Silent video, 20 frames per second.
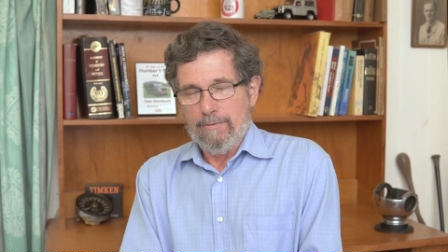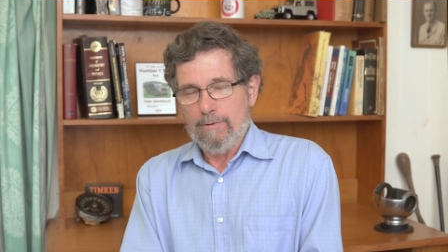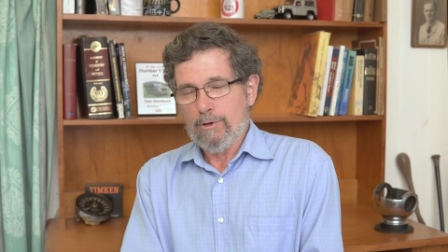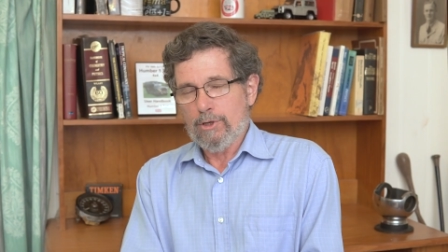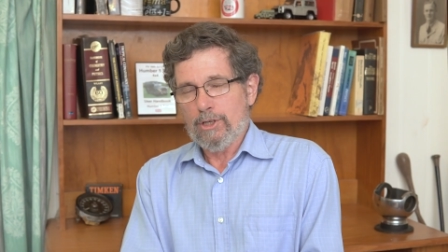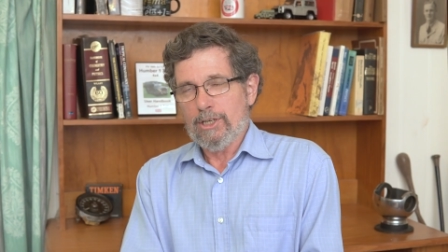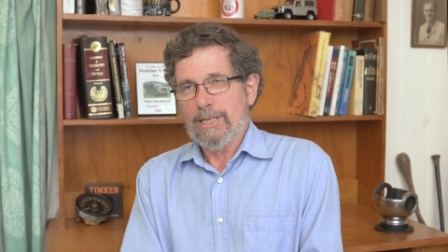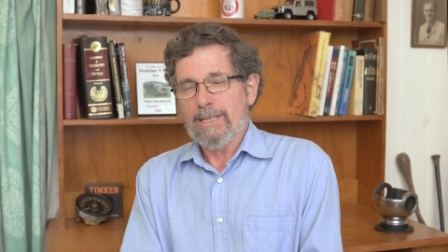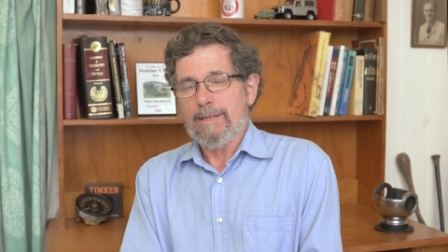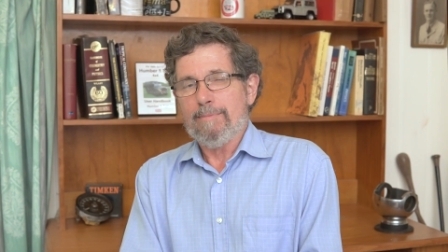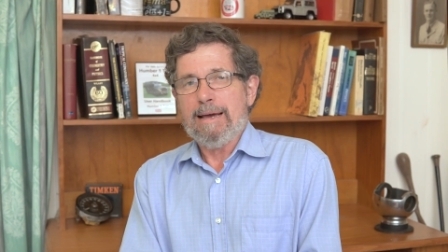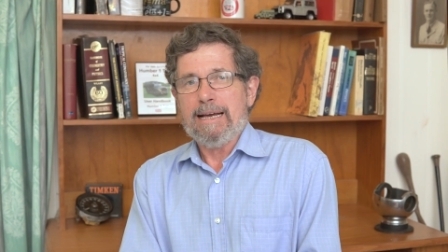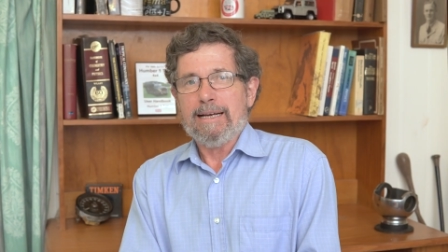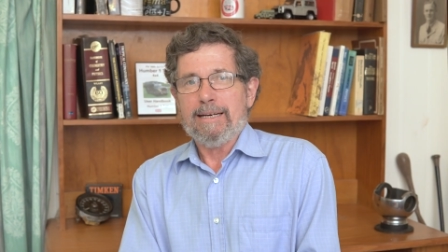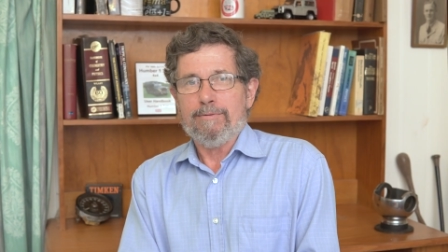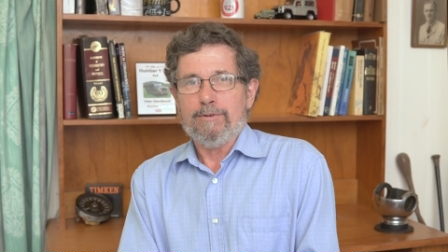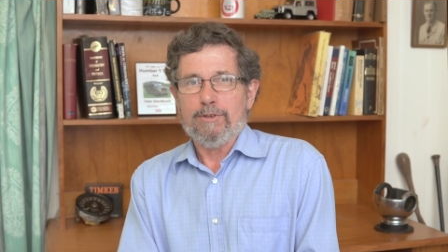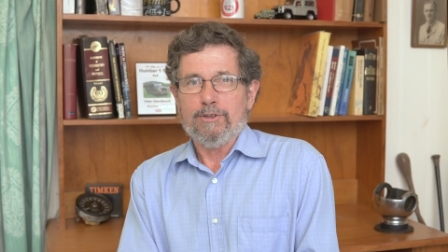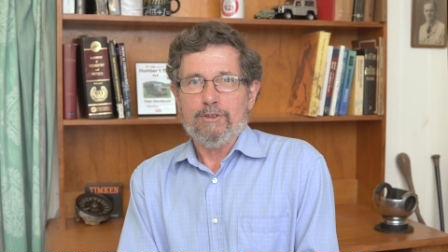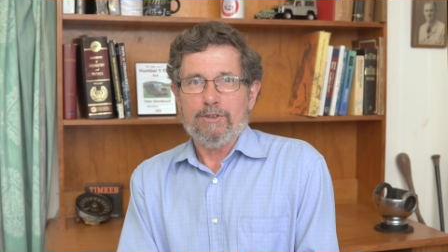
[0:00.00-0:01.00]
Fortunately, the
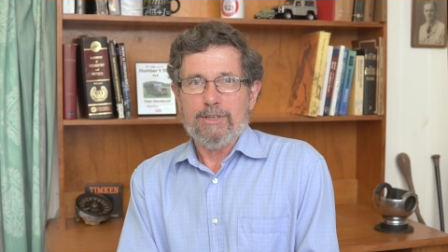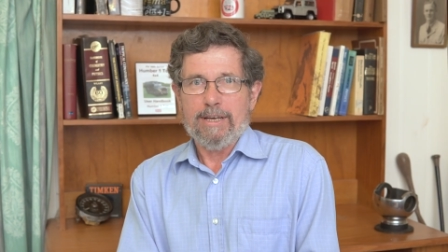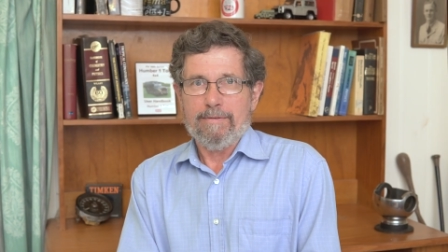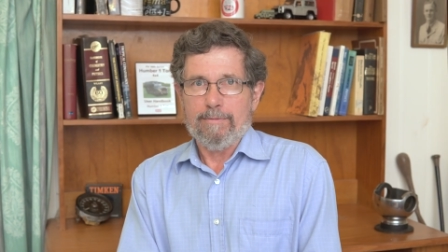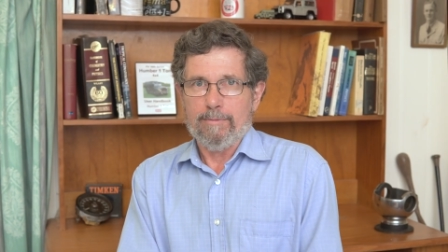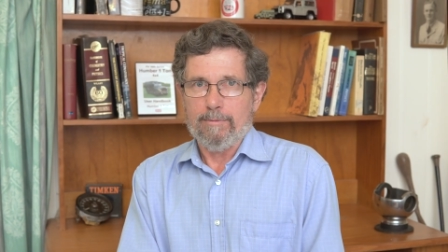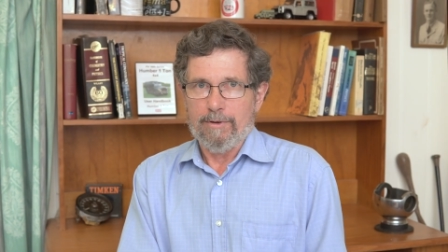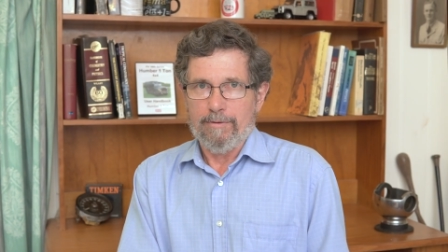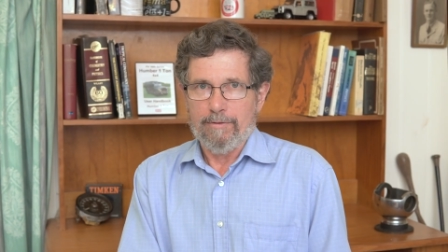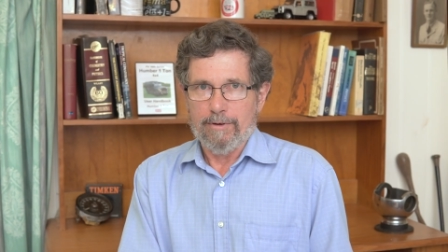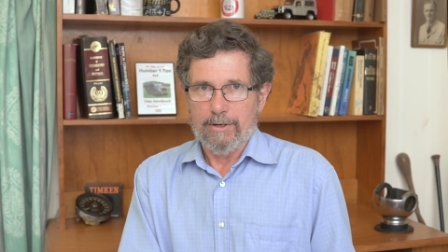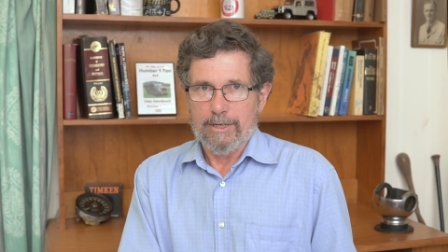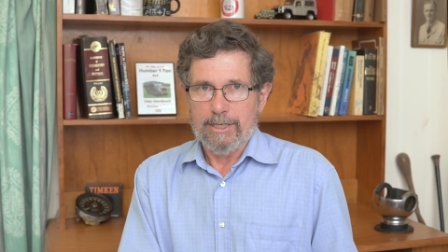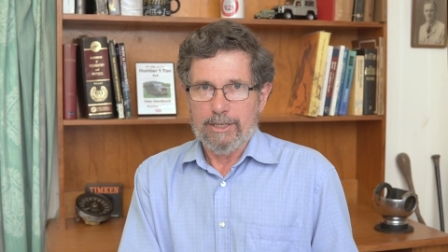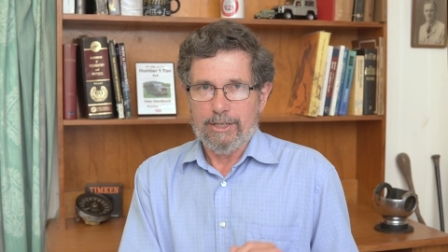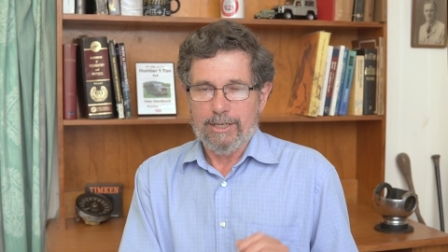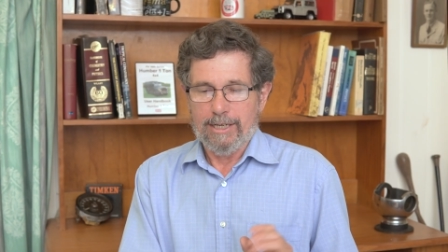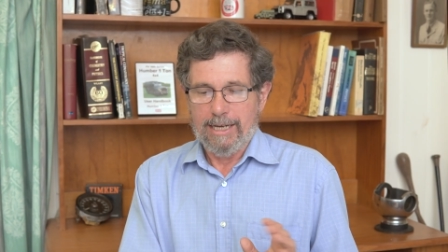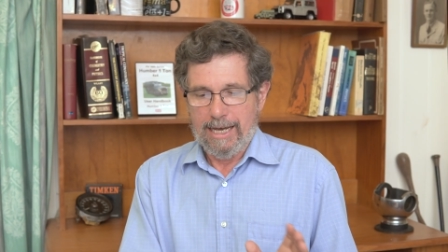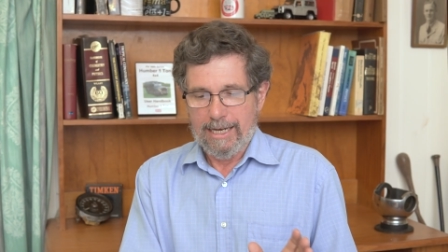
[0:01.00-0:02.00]
Magnificent Seven were very
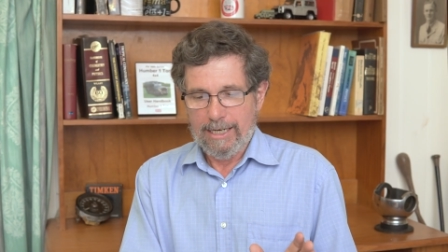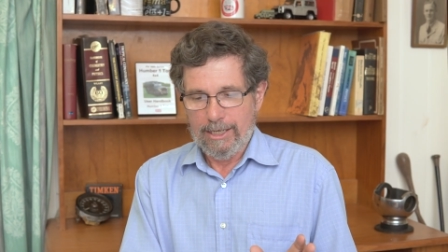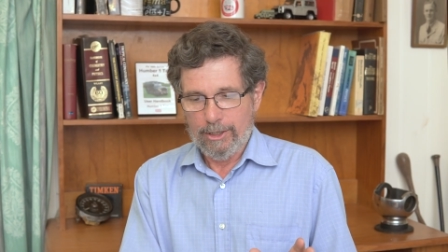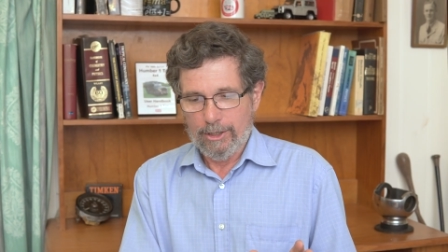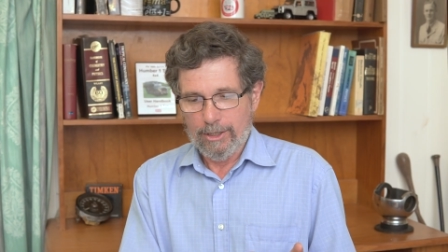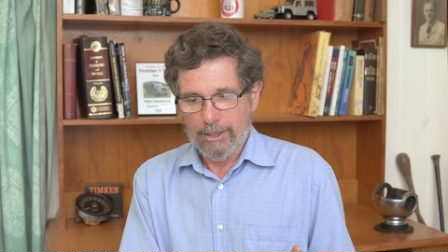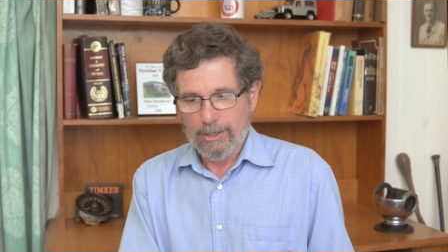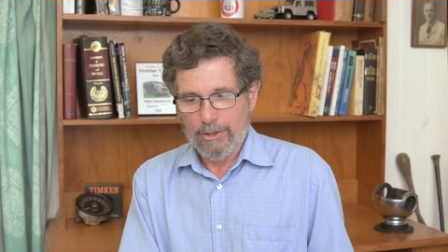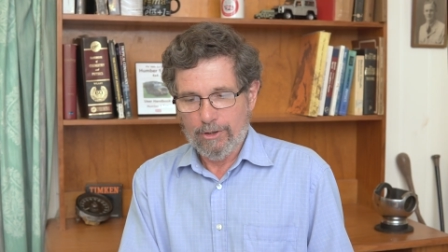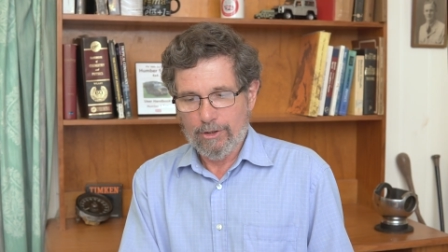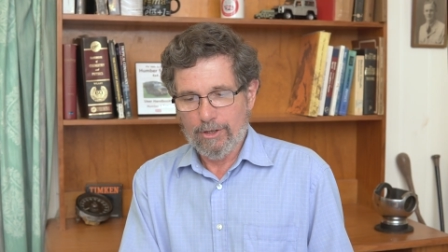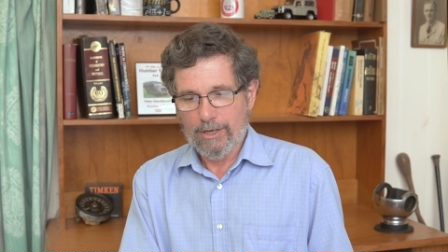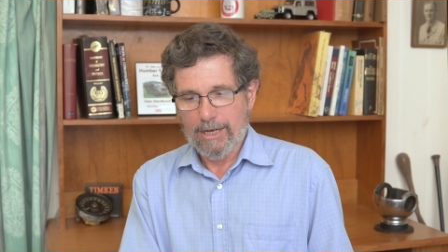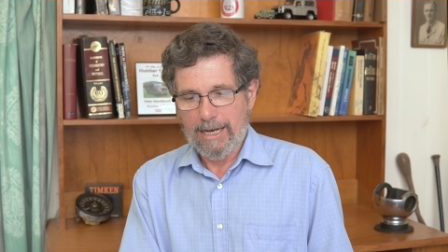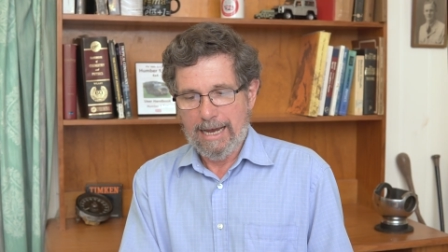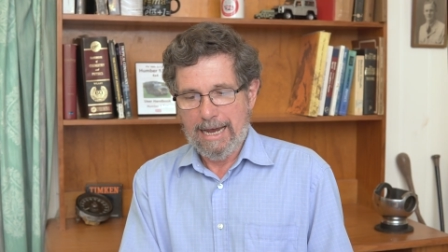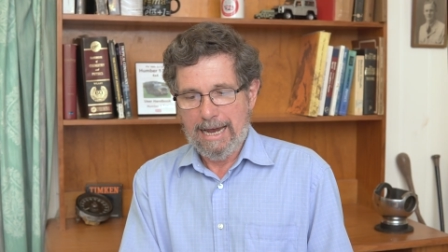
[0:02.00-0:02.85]
tenacious,